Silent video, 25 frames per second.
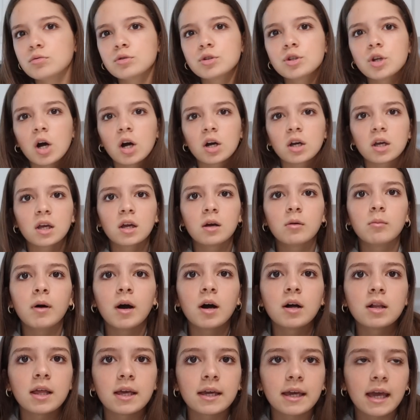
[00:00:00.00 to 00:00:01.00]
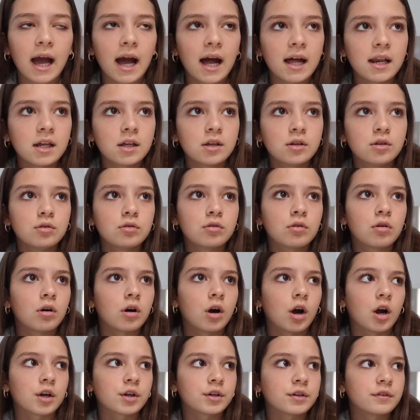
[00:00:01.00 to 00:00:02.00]
were talking about like adding new
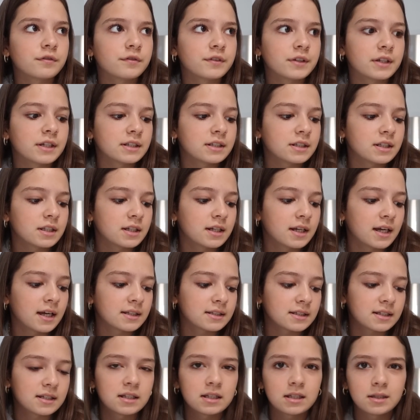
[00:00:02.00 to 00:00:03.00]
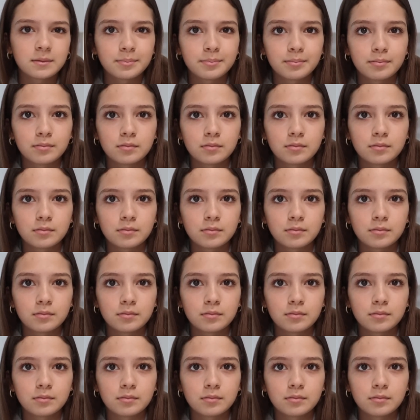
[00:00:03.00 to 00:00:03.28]
choreography into the dance and